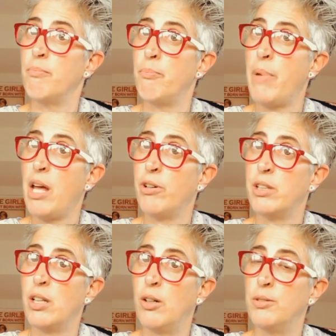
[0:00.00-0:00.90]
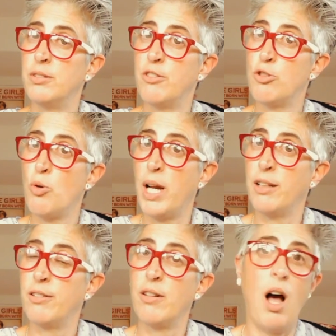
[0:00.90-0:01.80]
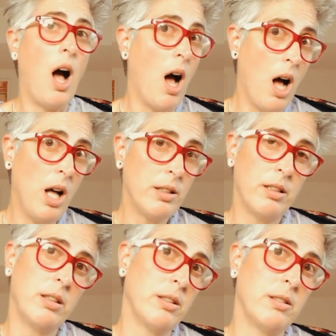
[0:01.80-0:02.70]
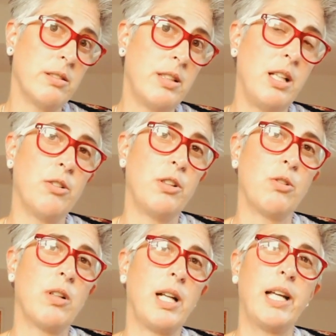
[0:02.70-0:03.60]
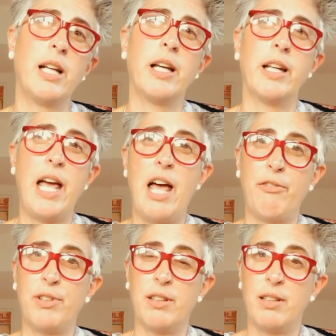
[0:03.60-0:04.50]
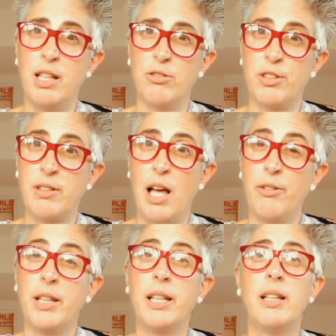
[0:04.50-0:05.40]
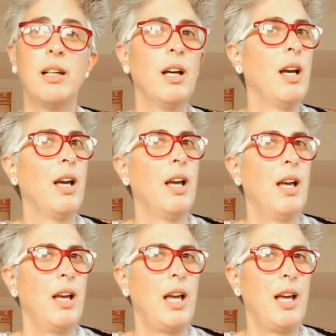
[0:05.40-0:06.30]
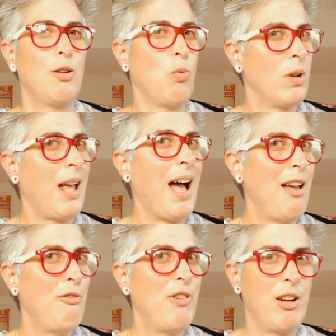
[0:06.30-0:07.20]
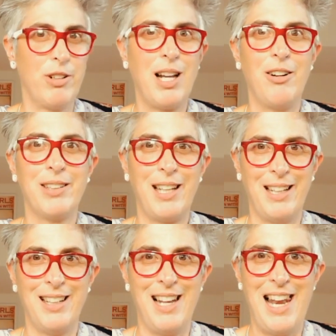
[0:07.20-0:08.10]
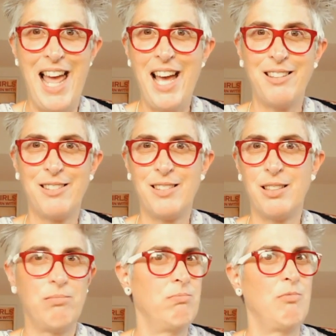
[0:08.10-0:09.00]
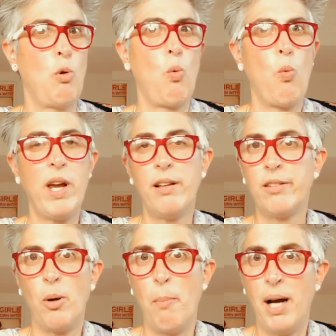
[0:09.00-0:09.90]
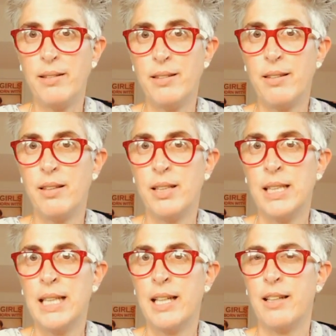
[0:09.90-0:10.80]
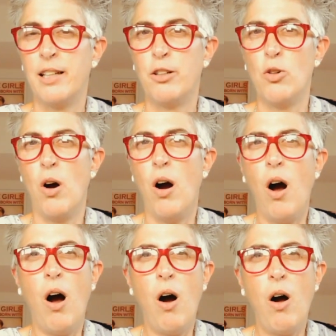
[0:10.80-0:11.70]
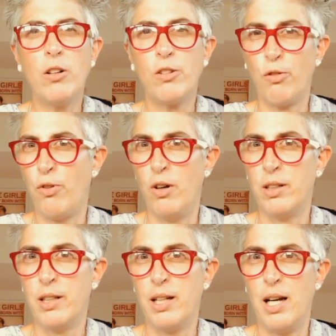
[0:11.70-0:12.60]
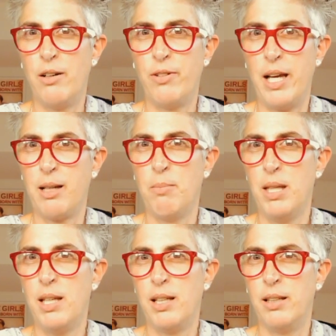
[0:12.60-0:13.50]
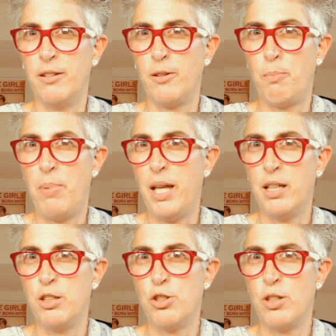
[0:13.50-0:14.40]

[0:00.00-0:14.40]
baritone strings on the tenor ukulele and have the tenor sounding. And what I figured out in the last weeks or months, that you're also falling in love like me in the Spanish